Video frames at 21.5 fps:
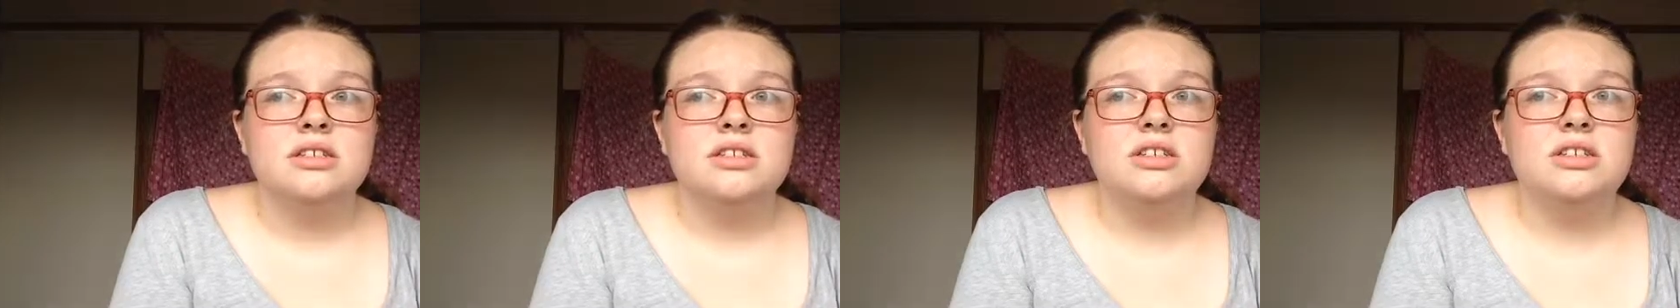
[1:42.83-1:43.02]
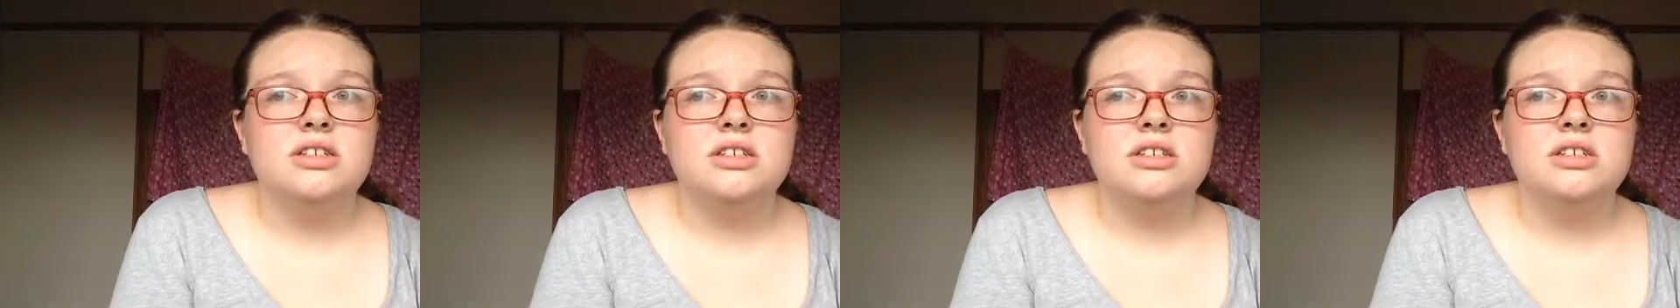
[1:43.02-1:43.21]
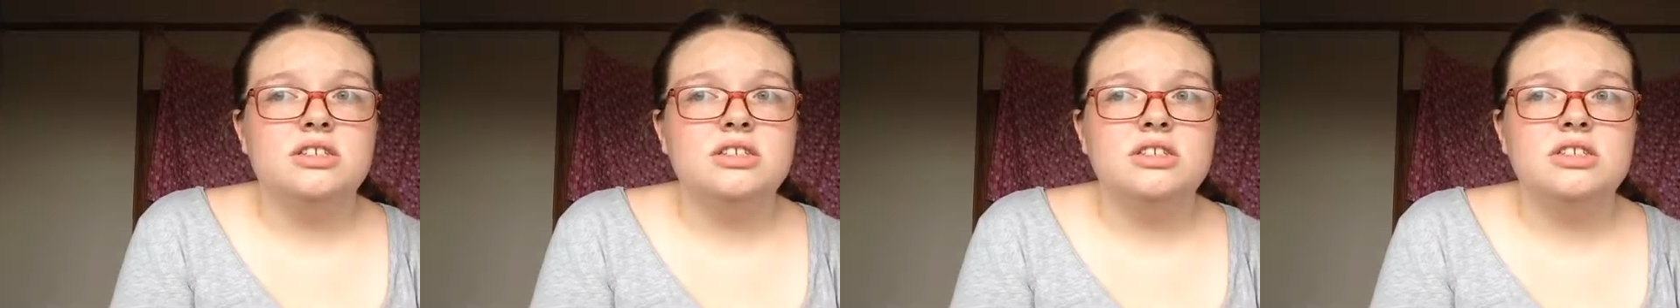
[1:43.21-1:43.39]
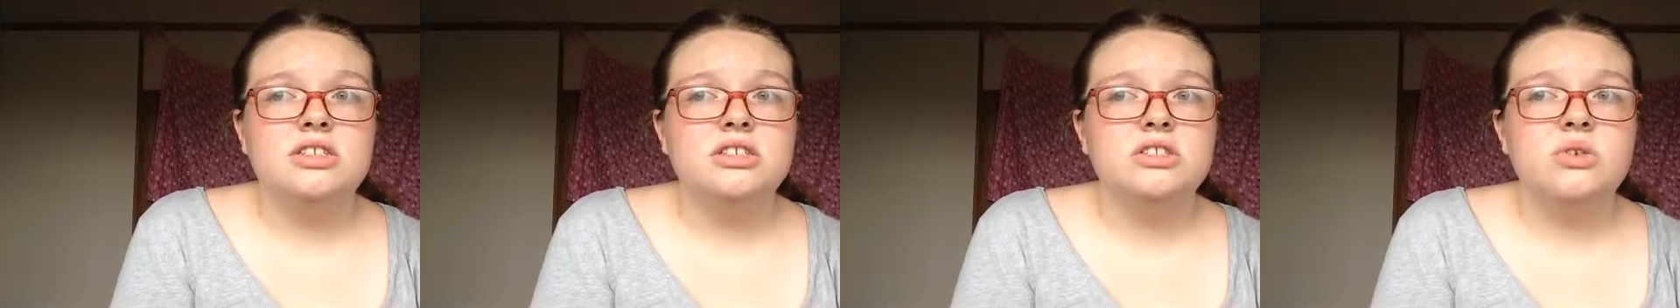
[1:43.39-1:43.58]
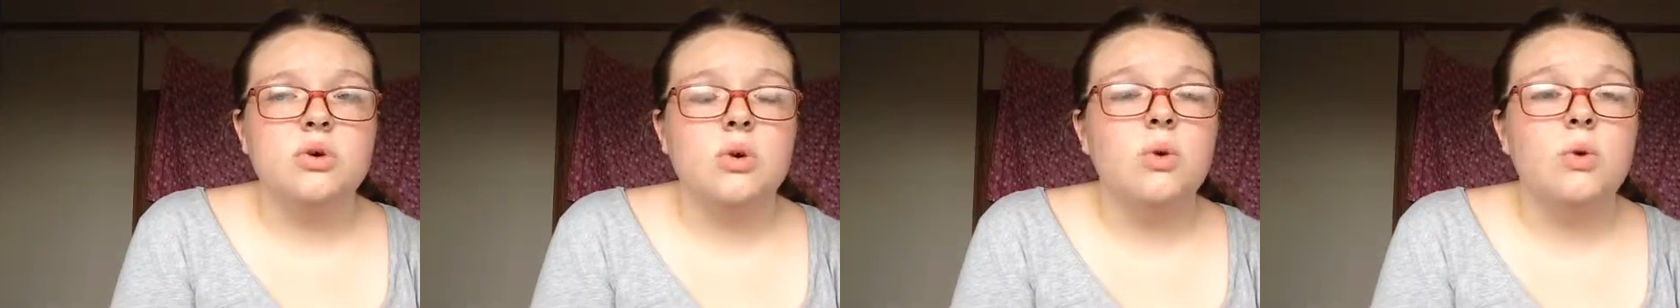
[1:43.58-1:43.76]
it's
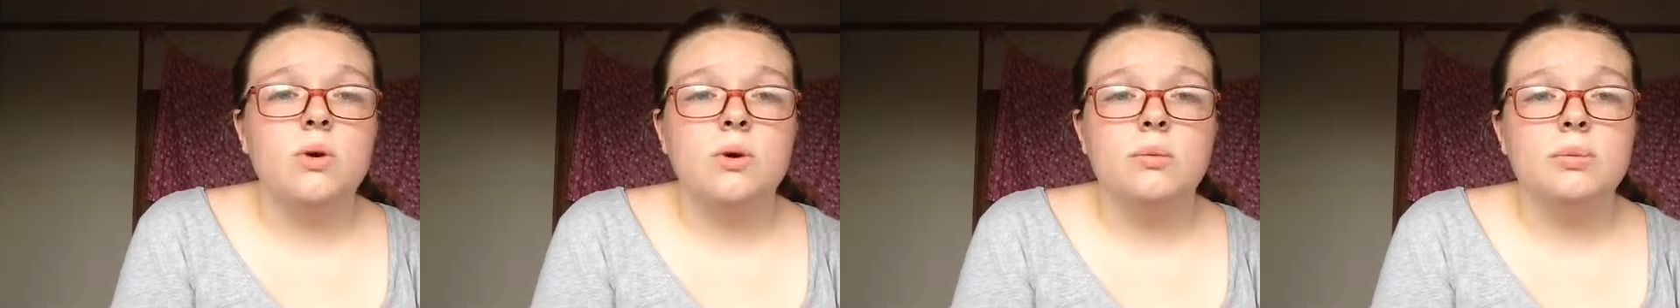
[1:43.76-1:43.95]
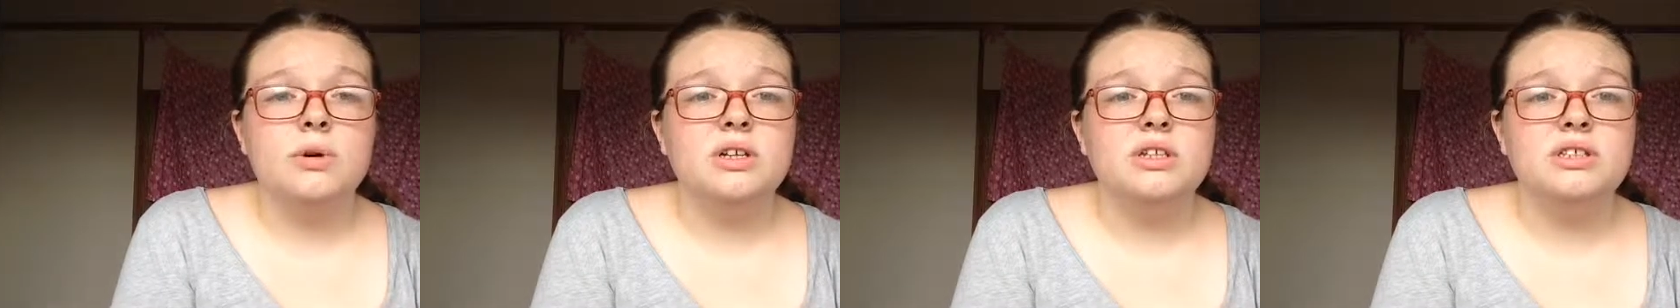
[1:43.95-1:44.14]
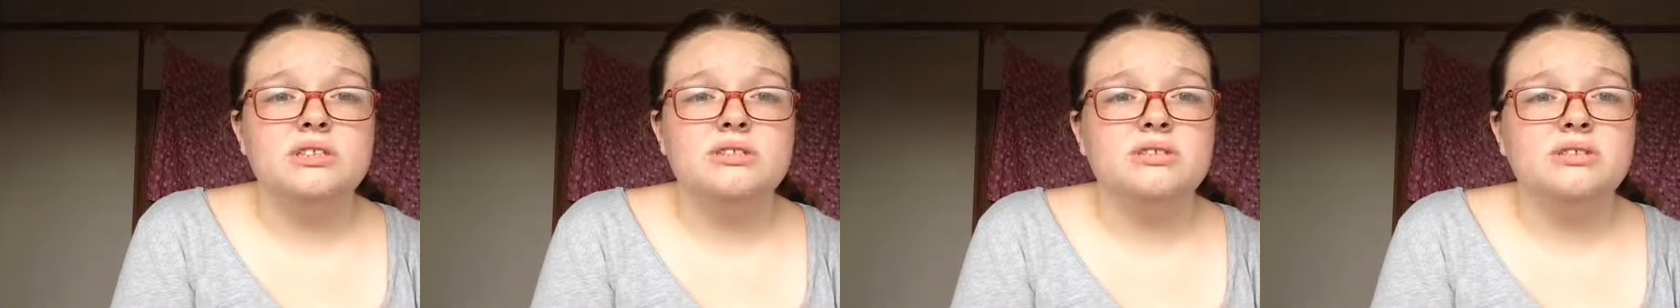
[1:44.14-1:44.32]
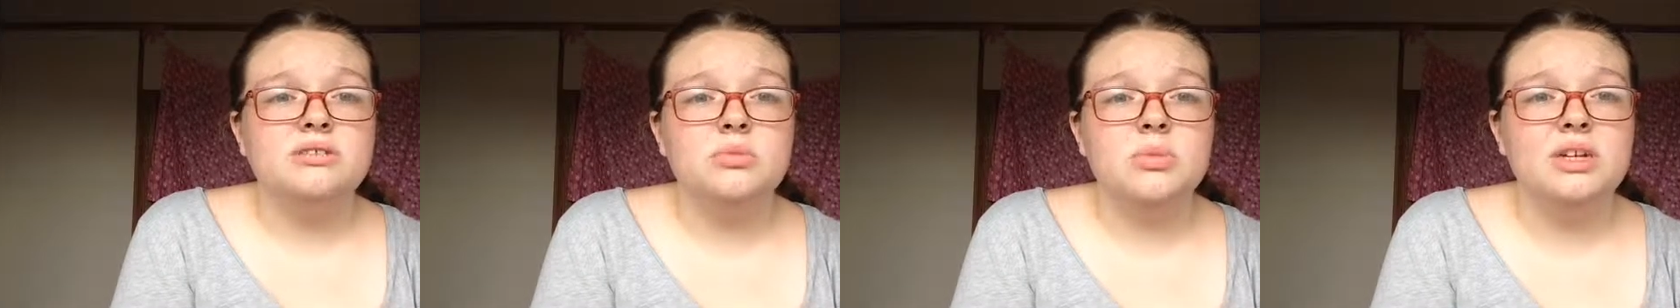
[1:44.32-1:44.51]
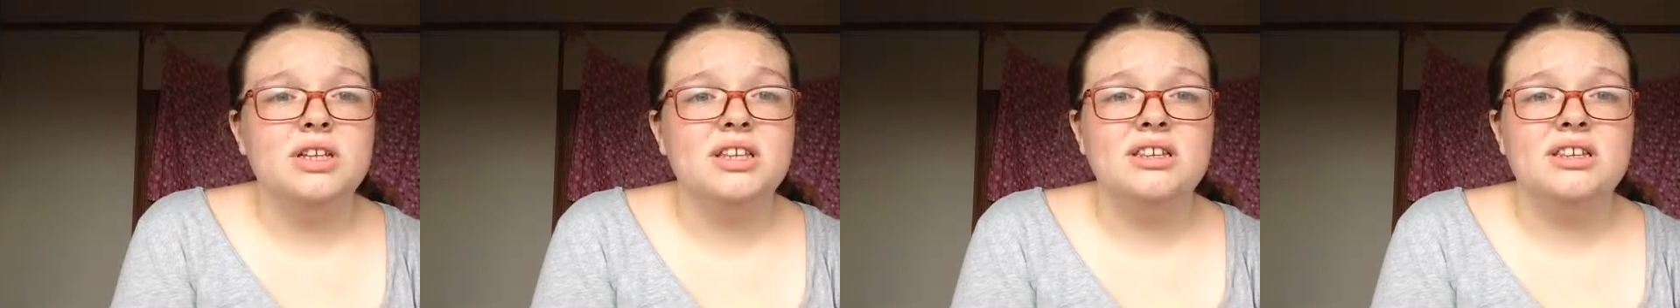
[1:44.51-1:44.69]
just horrible.
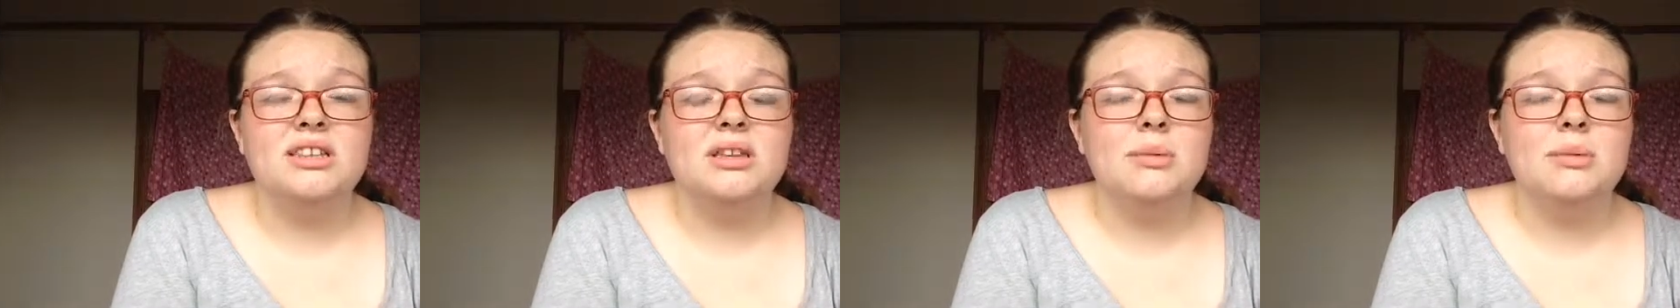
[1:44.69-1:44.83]
When